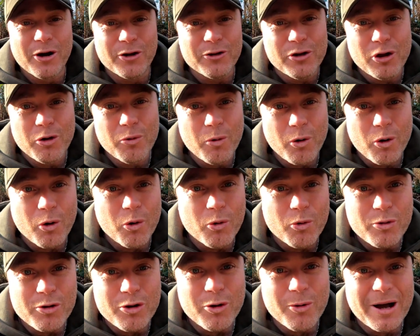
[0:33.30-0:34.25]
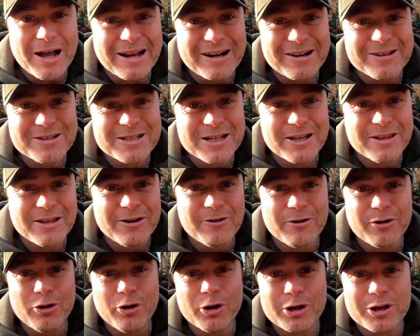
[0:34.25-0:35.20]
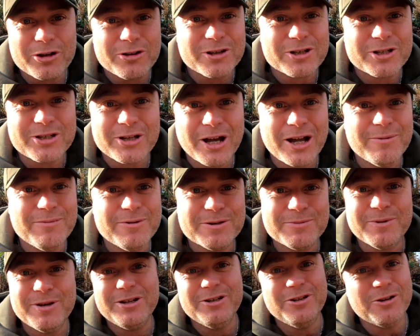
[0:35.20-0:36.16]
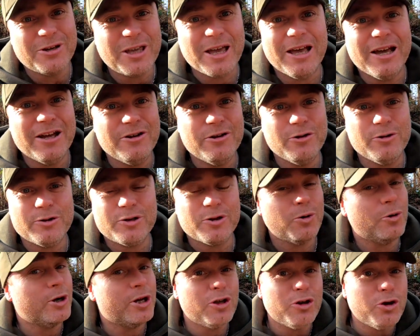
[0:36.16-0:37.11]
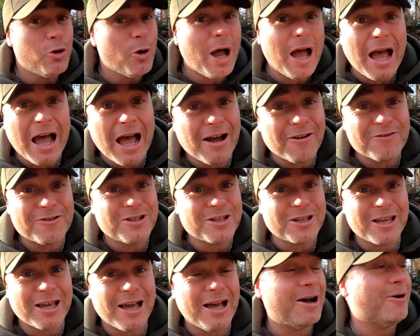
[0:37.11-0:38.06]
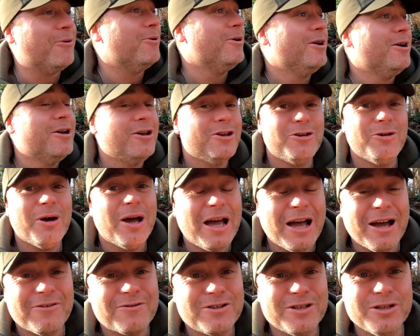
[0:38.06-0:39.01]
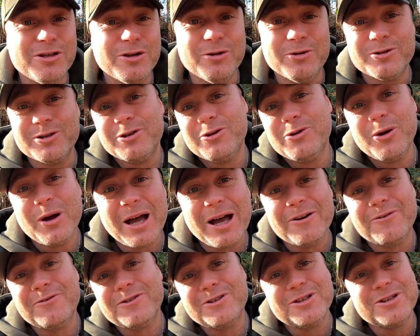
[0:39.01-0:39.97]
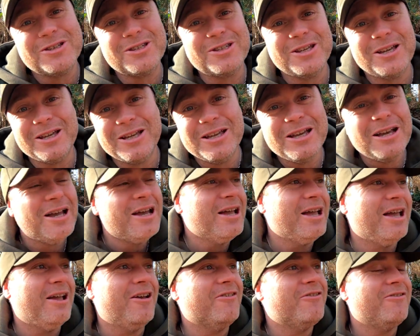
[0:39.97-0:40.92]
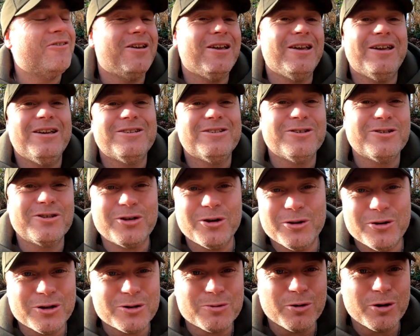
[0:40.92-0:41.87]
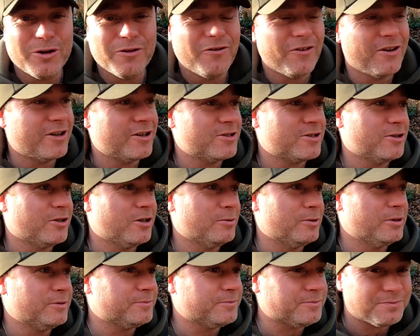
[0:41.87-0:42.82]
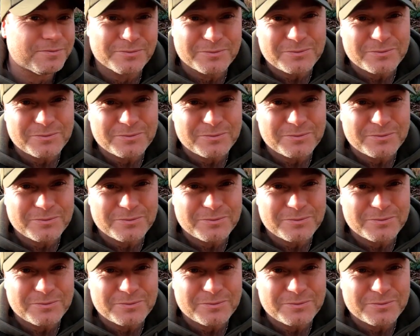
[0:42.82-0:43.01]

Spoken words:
I know what all you anglers out there are like. You're the same as me. You get a new toy and you have to get out, you have to use it, you have to see if it is as good as what you think it's going to be.